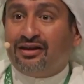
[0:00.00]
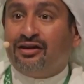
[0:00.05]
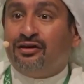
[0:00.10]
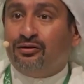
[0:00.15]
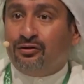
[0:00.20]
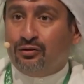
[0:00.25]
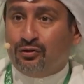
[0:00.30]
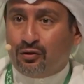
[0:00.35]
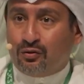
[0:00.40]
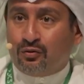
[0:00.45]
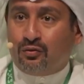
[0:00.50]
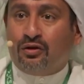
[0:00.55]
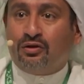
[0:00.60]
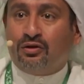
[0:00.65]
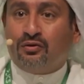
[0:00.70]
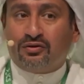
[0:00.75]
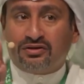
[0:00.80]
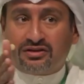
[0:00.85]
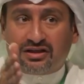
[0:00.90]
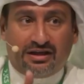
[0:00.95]
No one
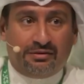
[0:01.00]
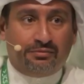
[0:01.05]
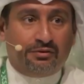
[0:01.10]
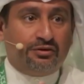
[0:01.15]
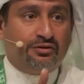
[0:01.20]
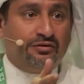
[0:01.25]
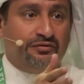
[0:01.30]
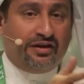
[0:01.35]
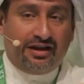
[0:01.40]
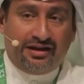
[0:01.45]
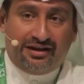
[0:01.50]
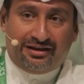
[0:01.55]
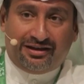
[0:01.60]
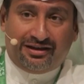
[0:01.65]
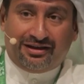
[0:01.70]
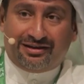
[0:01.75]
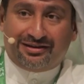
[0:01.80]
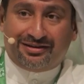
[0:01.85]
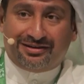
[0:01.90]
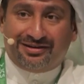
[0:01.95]
was able to
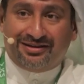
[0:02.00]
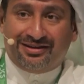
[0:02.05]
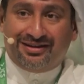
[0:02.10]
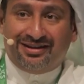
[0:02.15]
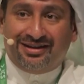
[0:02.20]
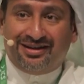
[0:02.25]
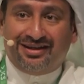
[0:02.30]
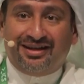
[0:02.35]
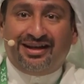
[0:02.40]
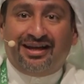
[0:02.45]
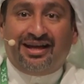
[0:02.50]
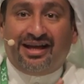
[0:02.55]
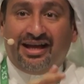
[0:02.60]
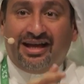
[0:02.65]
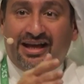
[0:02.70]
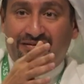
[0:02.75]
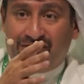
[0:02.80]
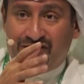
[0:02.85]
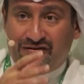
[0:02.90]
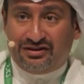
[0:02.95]
validate.
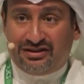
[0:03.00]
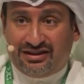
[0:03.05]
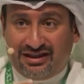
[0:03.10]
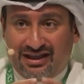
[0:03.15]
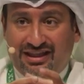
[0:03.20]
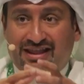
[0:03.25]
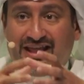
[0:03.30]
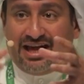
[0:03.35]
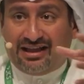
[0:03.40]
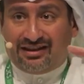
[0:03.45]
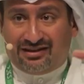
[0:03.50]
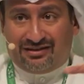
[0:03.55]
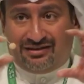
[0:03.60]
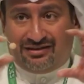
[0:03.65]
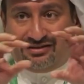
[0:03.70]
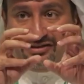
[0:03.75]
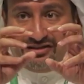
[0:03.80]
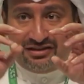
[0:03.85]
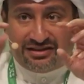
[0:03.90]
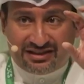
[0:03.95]
If you see
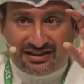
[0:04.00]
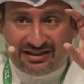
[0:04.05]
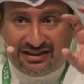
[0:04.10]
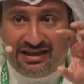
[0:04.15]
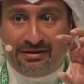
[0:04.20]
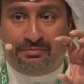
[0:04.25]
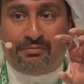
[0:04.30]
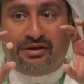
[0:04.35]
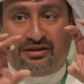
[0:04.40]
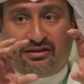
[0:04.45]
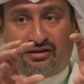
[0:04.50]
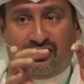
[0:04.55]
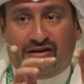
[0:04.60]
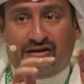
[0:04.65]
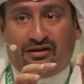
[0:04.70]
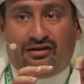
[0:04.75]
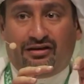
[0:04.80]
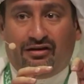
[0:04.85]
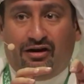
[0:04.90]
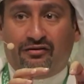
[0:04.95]
that just snippet
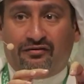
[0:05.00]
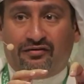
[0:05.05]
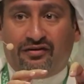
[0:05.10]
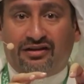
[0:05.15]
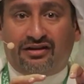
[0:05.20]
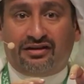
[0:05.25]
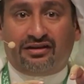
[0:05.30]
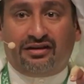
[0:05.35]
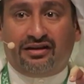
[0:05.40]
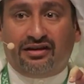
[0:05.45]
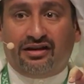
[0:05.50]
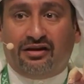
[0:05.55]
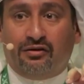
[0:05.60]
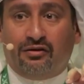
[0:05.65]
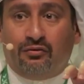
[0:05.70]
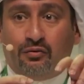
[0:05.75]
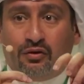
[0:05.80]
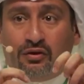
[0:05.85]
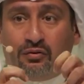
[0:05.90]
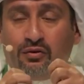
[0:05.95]
of it,
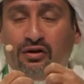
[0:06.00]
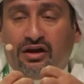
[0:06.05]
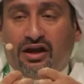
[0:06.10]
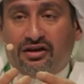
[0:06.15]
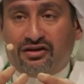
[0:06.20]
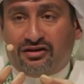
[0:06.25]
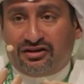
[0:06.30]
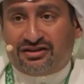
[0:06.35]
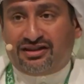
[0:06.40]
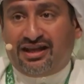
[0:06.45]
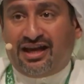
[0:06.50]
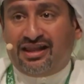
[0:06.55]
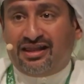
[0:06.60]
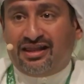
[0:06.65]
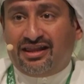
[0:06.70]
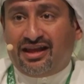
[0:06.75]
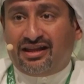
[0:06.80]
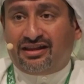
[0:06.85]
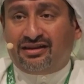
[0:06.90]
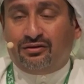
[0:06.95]
we will understand
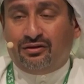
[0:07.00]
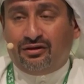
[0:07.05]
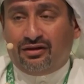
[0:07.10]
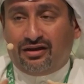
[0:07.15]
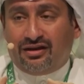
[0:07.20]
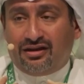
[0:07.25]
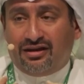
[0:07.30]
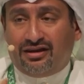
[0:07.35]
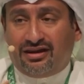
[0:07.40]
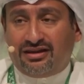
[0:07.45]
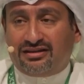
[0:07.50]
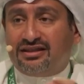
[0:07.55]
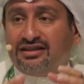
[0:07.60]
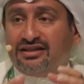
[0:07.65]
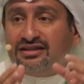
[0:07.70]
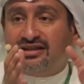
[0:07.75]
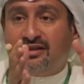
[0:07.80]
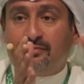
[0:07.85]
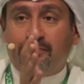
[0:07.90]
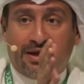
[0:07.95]
that this
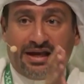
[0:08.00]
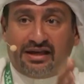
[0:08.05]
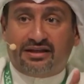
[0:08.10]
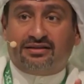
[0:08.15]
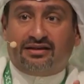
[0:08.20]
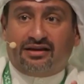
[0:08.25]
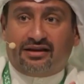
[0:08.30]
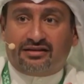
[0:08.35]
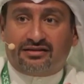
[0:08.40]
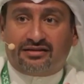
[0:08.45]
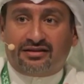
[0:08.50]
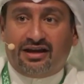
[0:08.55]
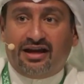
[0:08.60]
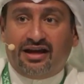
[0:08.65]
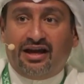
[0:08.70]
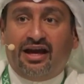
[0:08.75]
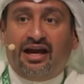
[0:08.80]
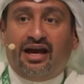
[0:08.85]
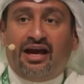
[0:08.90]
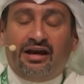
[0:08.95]
is the basics.
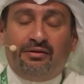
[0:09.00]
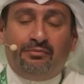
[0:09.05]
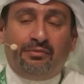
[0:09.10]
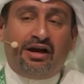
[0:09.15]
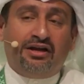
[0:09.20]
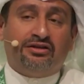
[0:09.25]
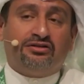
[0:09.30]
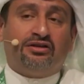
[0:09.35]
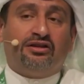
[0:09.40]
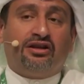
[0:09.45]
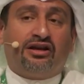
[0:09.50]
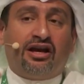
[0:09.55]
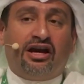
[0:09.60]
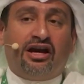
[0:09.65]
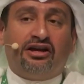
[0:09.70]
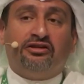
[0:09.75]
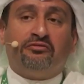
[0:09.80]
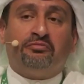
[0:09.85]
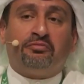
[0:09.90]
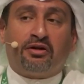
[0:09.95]
Imagine the
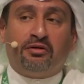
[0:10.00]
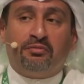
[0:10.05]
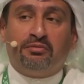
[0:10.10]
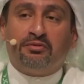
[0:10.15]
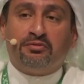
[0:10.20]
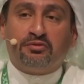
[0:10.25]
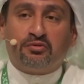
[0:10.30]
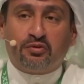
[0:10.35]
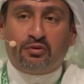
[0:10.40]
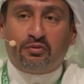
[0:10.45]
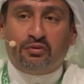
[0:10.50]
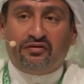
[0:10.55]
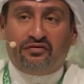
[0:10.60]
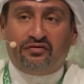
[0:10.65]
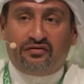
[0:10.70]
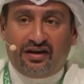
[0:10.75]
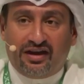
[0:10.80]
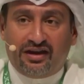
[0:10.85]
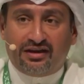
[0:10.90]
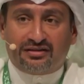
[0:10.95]
kind of problems we will
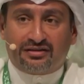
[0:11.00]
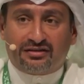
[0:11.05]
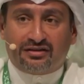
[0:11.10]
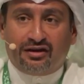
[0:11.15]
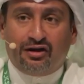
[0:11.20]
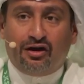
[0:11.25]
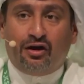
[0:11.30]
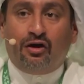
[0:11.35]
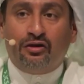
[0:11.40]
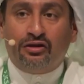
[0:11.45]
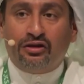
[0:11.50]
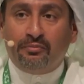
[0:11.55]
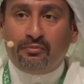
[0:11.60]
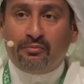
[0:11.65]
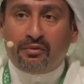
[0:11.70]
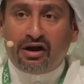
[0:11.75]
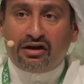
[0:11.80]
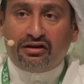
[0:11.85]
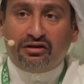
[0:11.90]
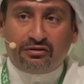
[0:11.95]
face on the
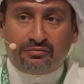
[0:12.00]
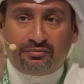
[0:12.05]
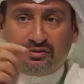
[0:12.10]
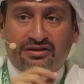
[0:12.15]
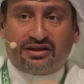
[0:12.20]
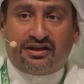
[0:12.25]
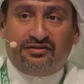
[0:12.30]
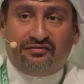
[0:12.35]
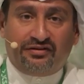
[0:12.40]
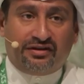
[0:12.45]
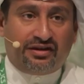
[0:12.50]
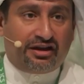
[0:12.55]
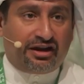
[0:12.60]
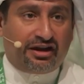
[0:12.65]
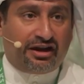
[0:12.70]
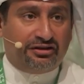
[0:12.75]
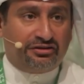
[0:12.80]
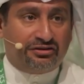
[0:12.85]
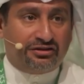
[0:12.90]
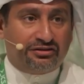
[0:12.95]
minor
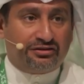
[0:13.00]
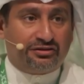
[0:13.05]
misconfigurations.